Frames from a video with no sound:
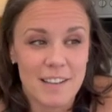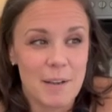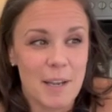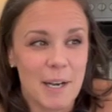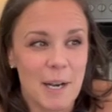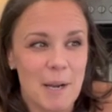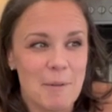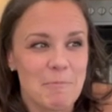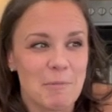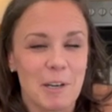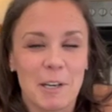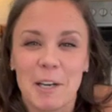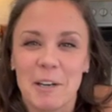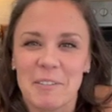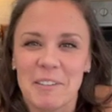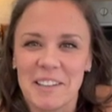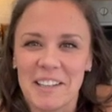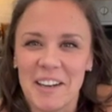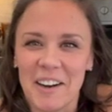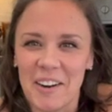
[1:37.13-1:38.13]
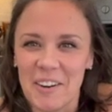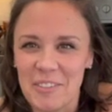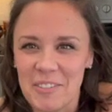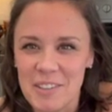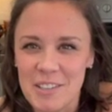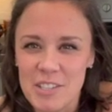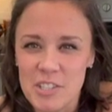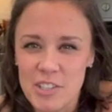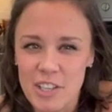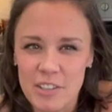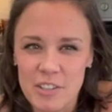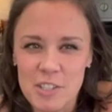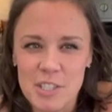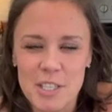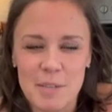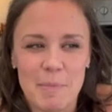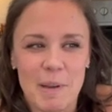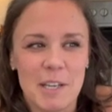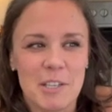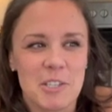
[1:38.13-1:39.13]
and I'm working really hard over this challenge
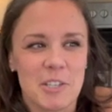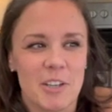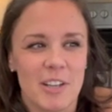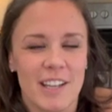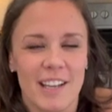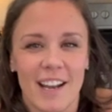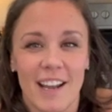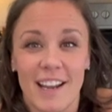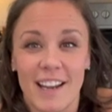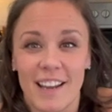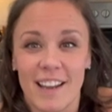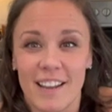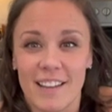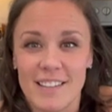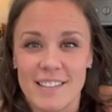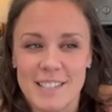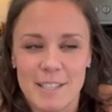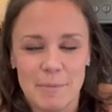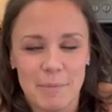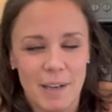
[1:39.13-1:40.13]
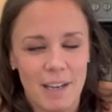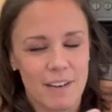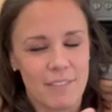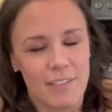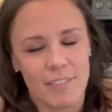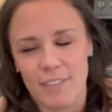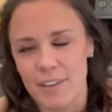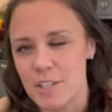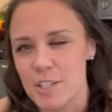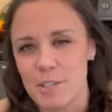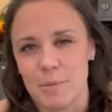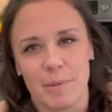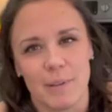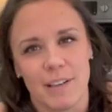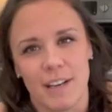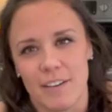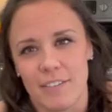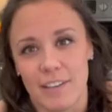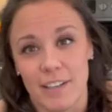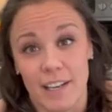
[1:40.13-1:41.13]
to make sure that I get some kind of a vegetable
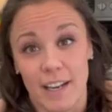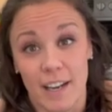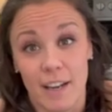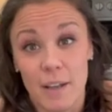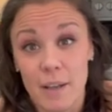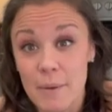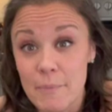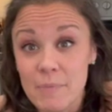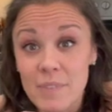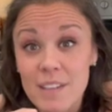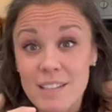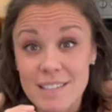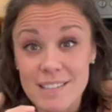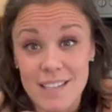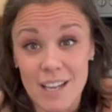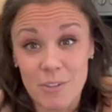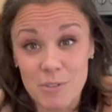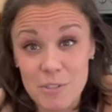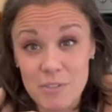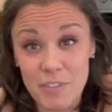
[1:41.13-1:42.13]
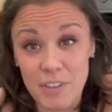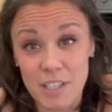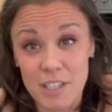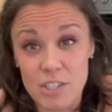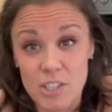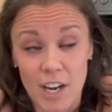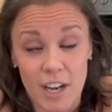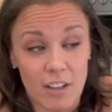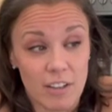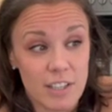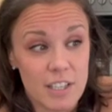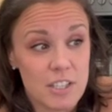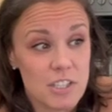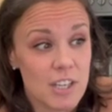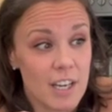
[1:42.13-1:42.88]
in every day. Sounds very childish.